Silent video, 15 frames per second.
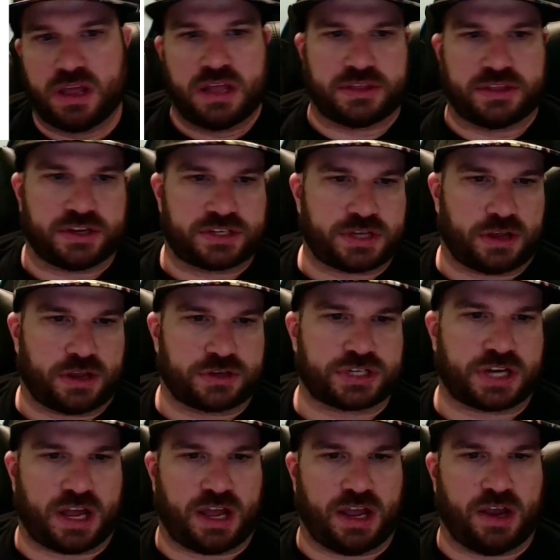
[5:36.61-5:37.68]
The nostalgia
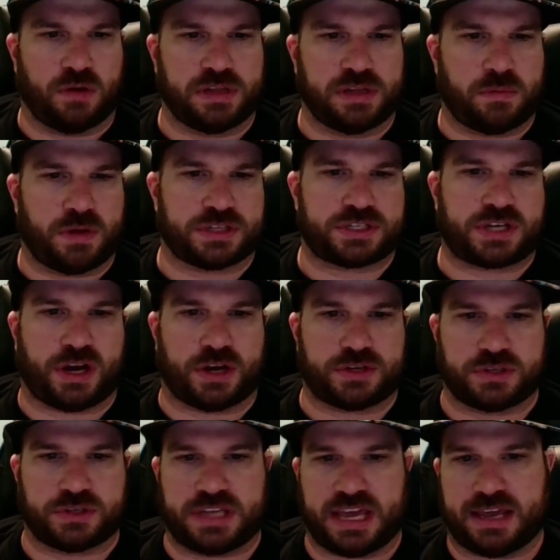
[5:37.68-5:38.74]
guy only wants carts
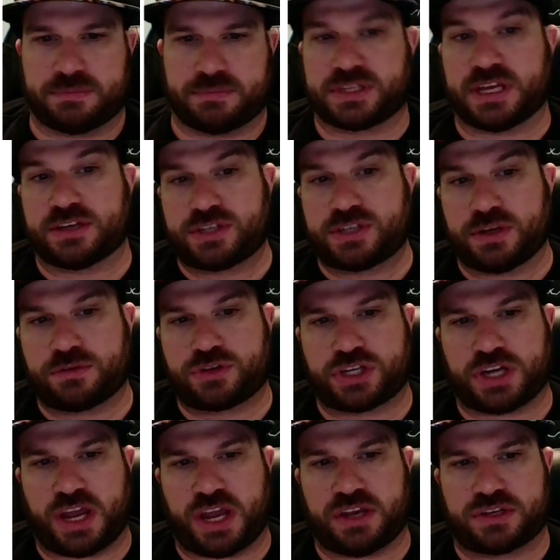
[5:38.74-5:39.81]
with games they
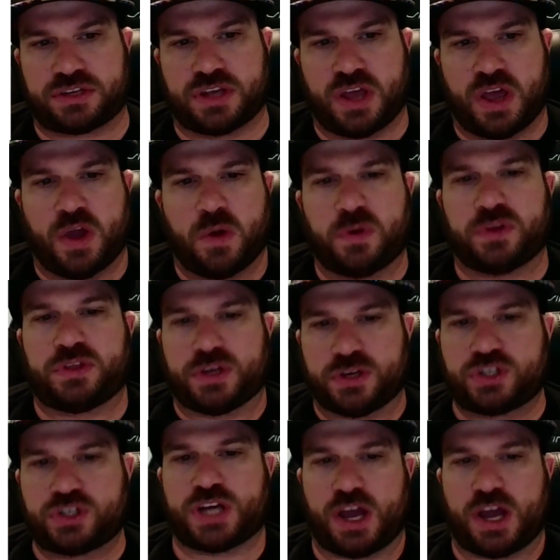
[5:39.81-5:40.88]
associate with
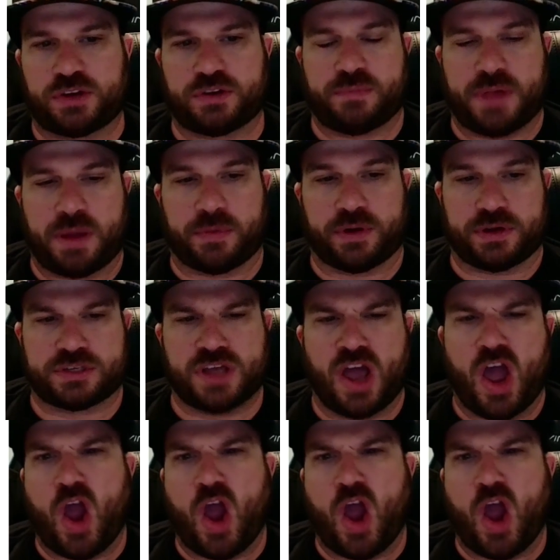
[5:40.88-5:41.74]
good childhood memories.